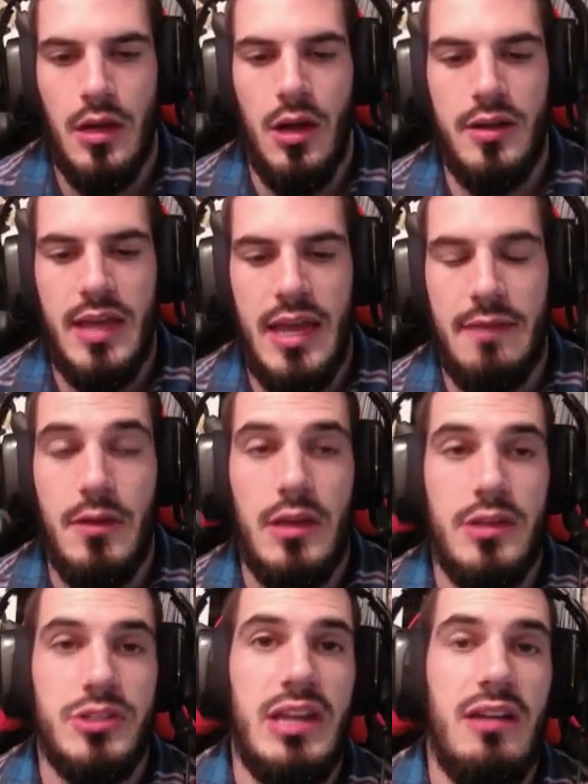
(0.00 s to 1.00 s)
Okay,
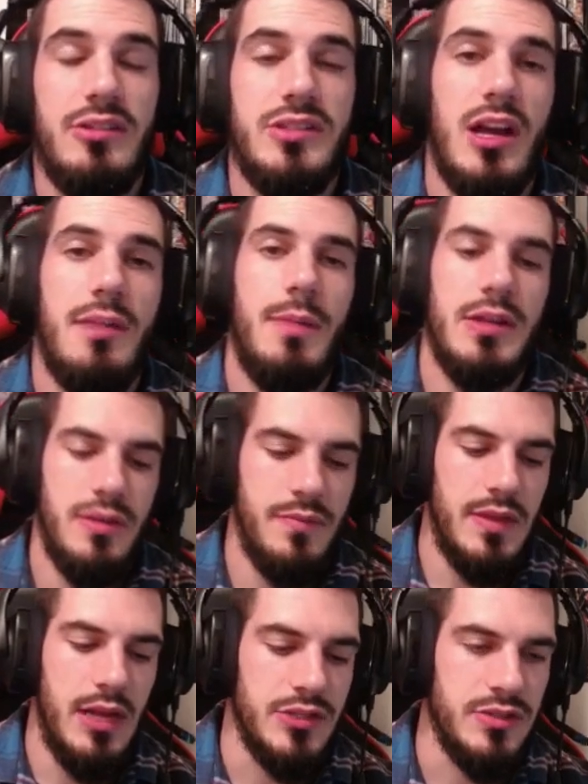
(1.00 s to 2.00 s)
so now let's talk about
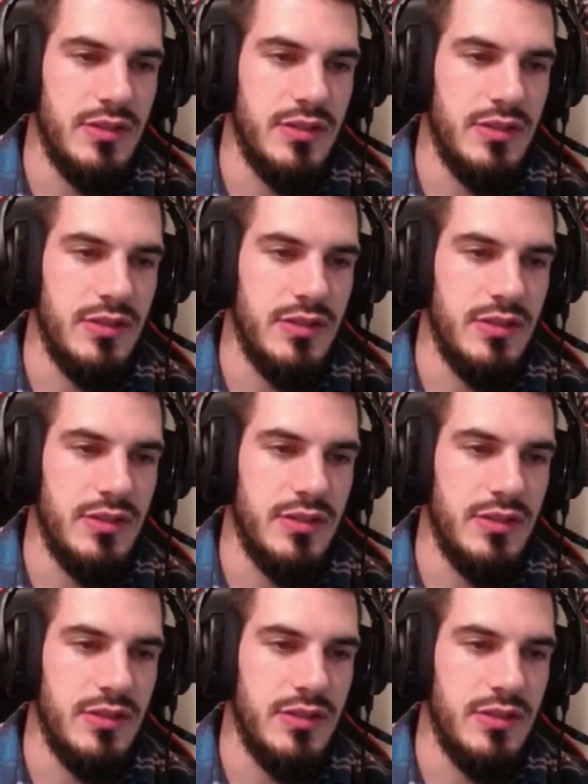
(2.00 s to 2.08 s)
something else.